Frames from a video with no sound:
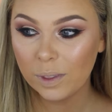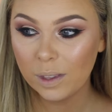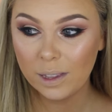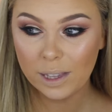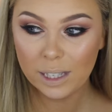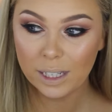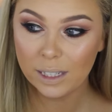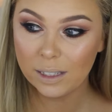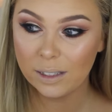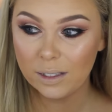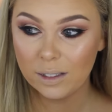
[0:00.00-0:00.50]

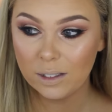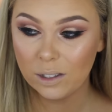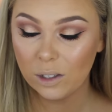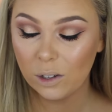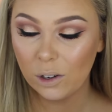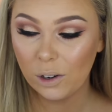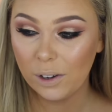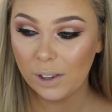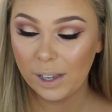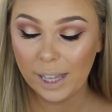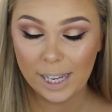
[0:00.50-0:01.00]
this, you
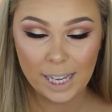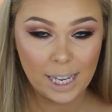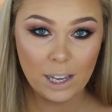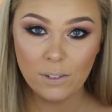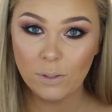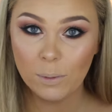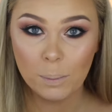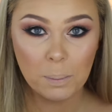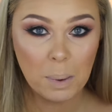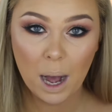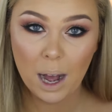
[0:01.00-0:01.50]
know, like
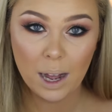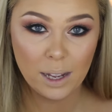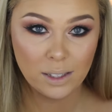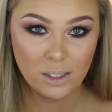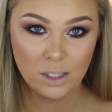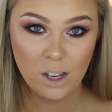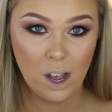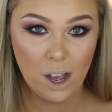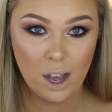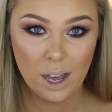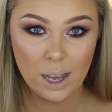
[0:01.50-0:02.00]
even
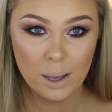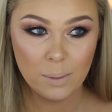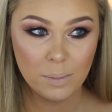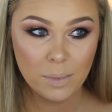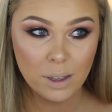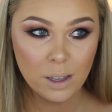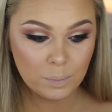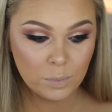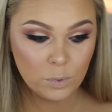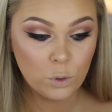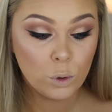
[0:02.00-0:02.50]

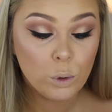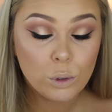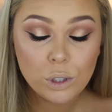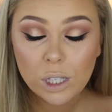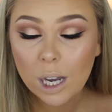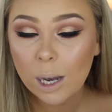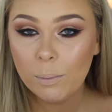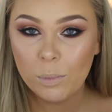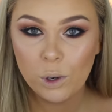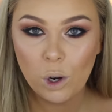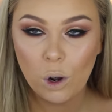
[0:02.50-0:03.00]
part-time.
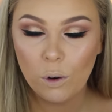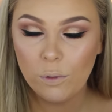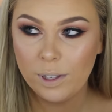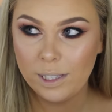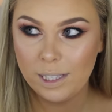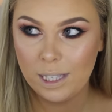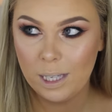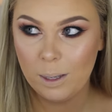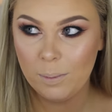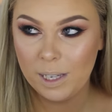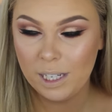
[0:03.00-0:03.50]
Full-time would
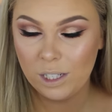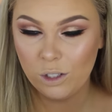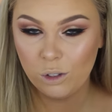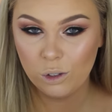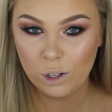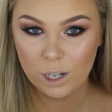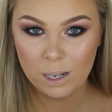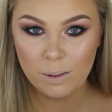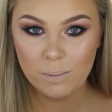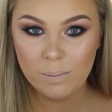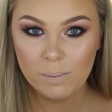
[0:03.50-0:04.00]
obviously be a
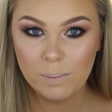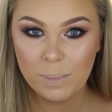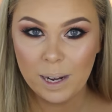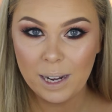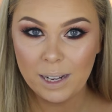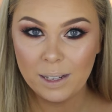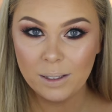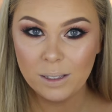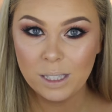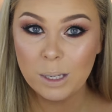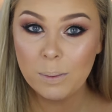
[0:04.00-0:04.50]
dream,
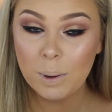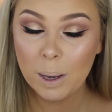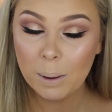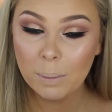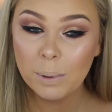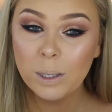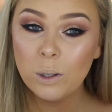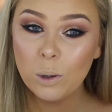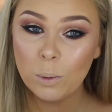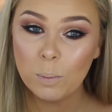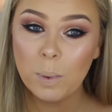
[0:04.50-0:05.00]
but to be
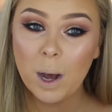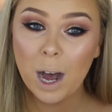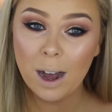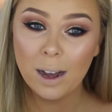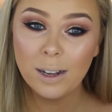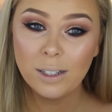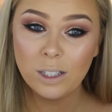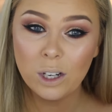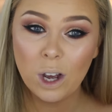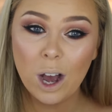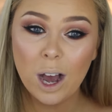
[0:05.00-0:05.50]
able to do it
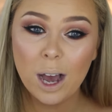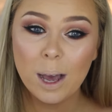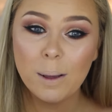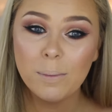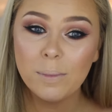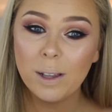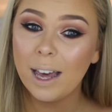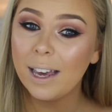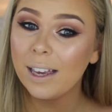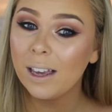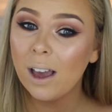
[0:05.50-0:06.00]

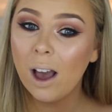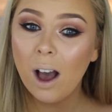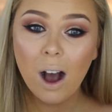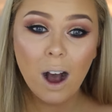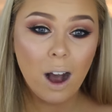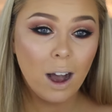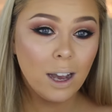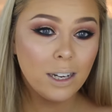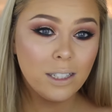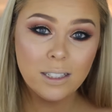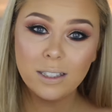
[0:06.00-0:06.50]
part-time, like,
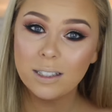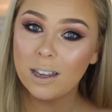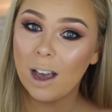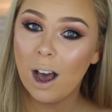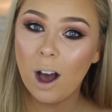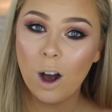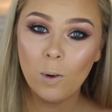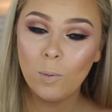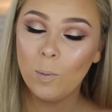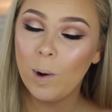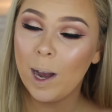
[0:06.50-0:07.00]
I just
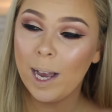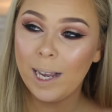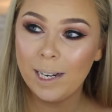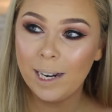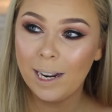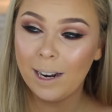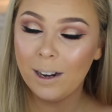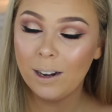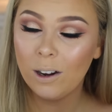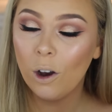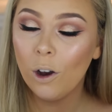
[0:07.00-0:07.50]
can't
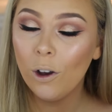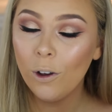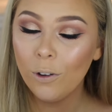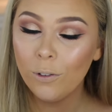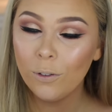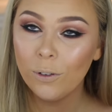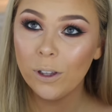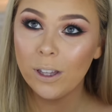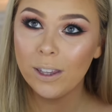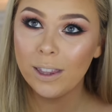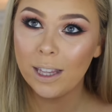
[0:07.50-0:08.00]
wait. And
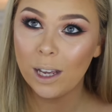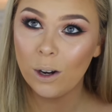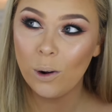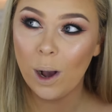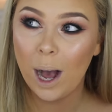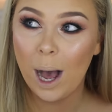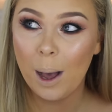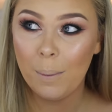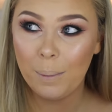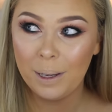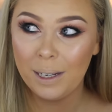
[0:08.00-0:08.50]
hopefully that'll
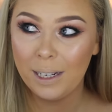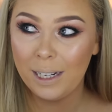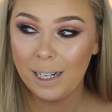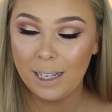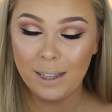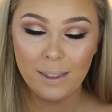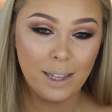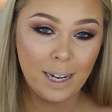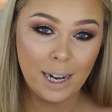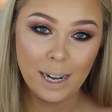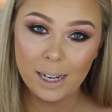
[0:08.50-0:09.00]
happen
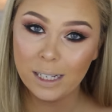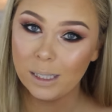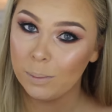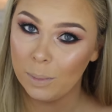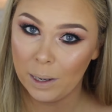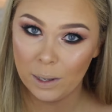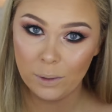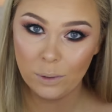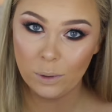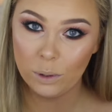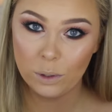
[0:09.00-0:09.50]
in the next
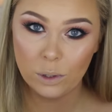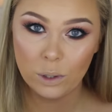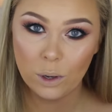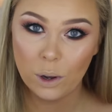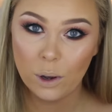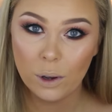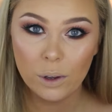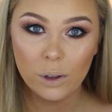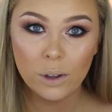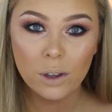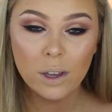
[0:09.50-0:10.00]
month or
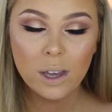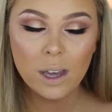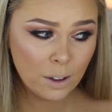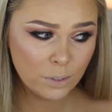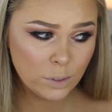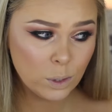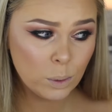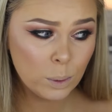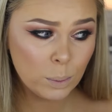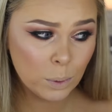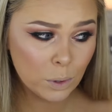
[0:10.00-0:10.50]
so.
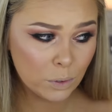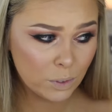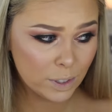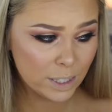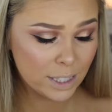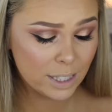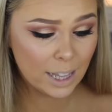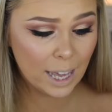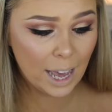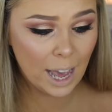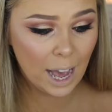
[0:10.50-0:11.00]
After we move
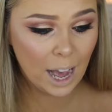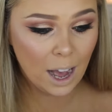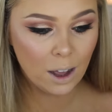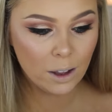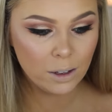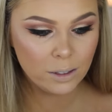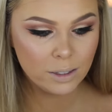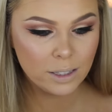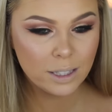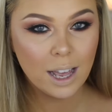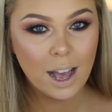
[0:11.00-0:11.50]
into the
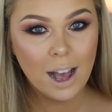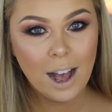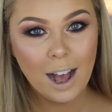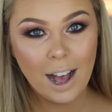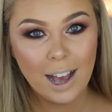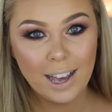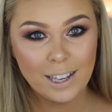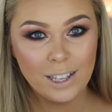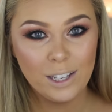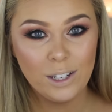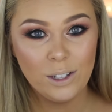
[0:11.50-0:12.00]
house,
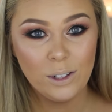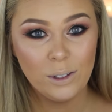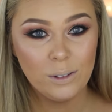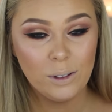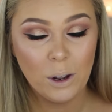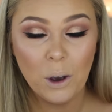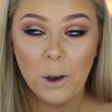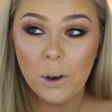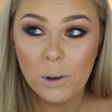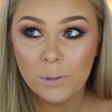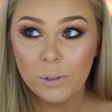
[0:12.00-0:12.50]
I
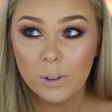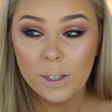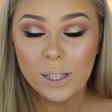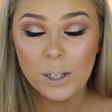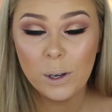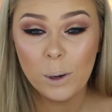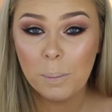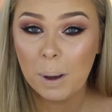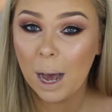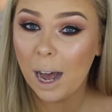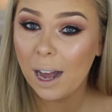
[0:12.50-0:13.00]
can hopefully
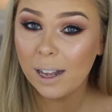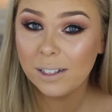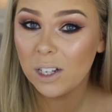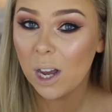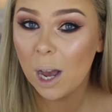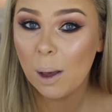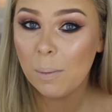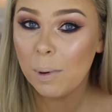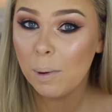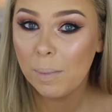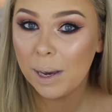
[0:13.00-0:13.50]
go
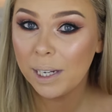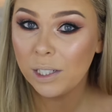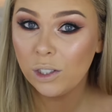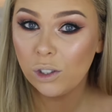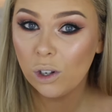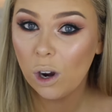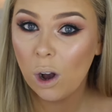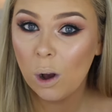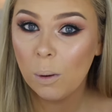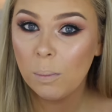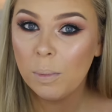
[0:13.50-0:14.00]
part-time at my
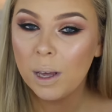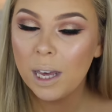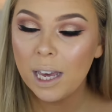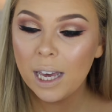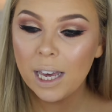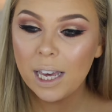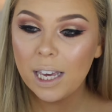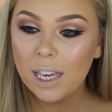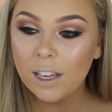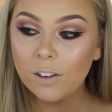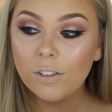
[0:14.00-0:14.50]
job
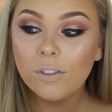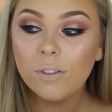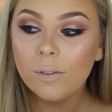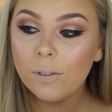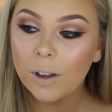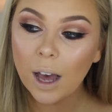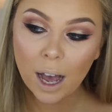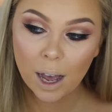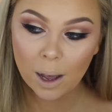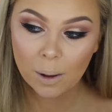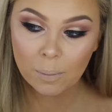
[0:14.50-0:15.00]

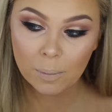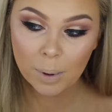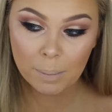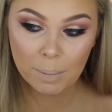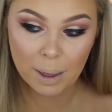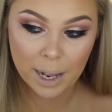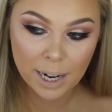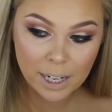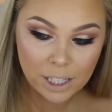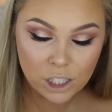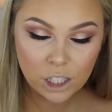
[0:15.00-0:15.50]
if my
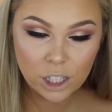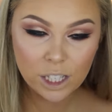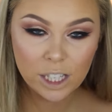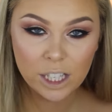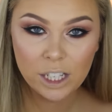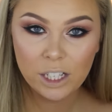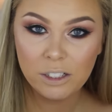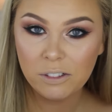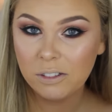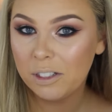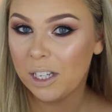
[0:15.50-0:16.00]
manager
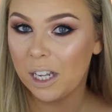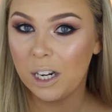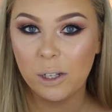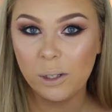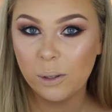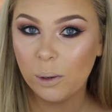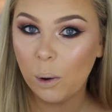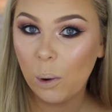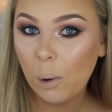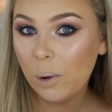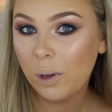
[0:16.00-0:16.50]
can get
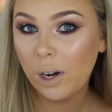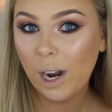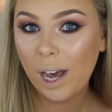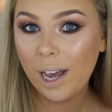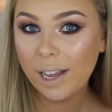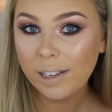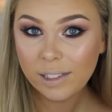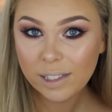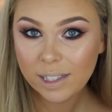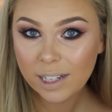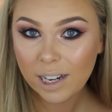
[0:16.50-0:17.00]
it
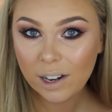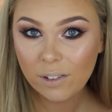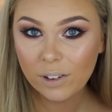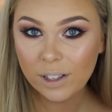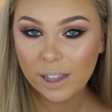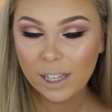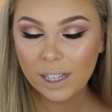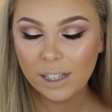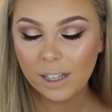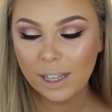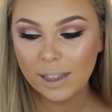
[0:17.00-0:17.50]
organized and
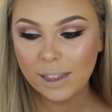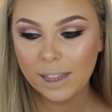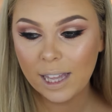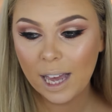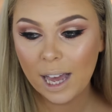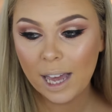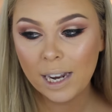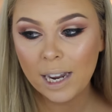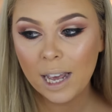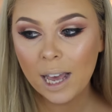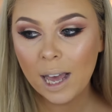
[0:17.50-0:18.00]
everything like
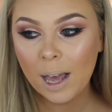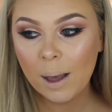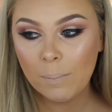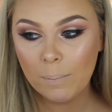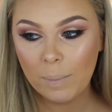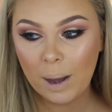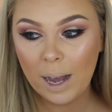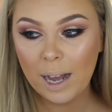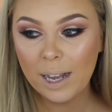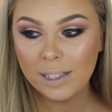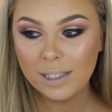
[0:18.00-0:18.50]
that.
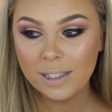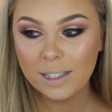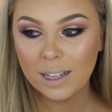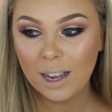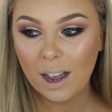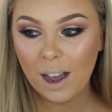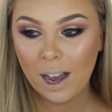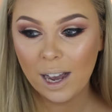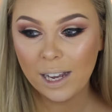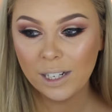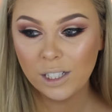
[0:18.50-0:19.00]
But
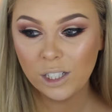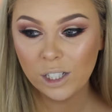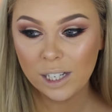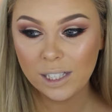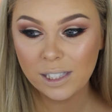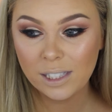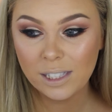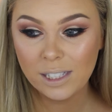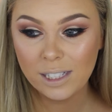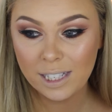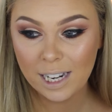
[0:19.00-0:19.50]
I
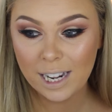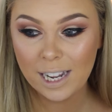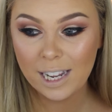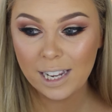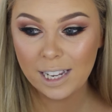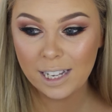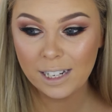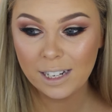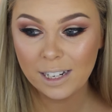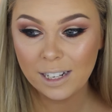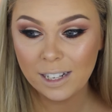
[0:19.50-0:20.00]
just
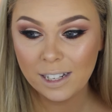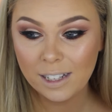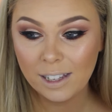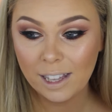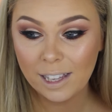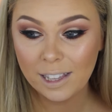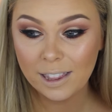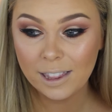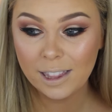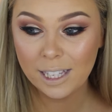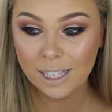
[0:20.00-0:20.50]
need,
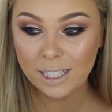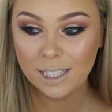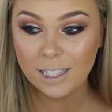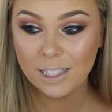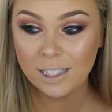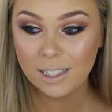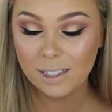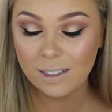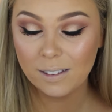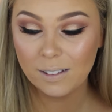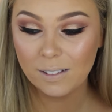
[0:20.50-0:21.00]
like,
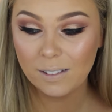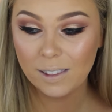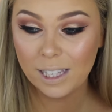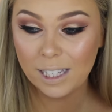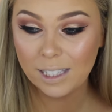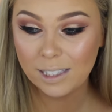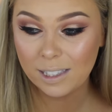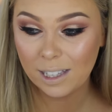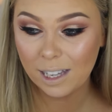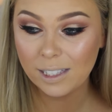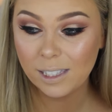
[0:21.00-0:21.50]
these
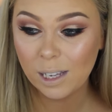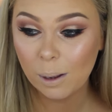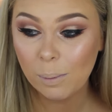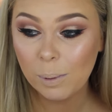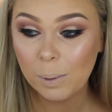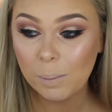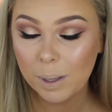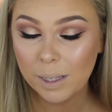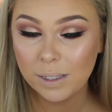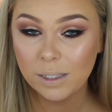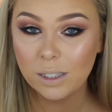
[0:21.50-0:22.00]
last
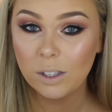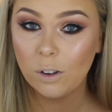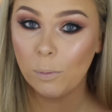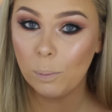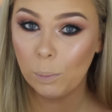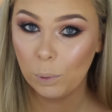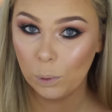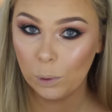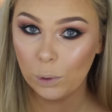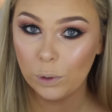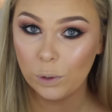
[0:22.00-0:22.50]
couple months
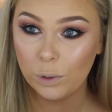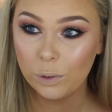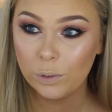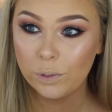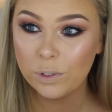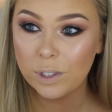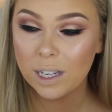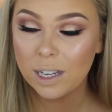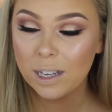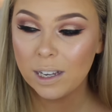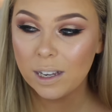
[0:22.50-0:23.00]
have
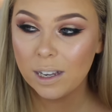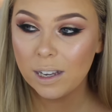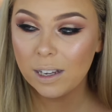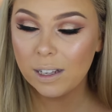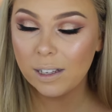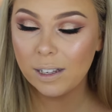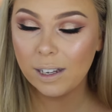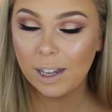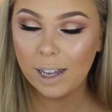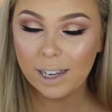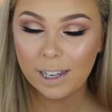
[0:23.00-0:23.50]
proved
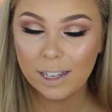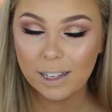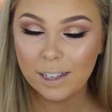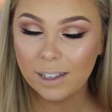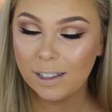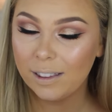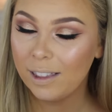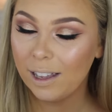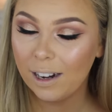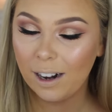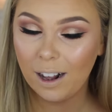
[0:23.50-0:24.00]
like
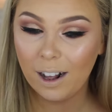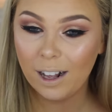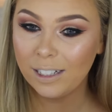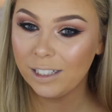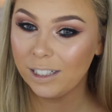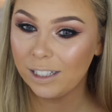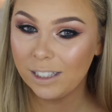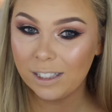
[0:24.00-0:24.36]
that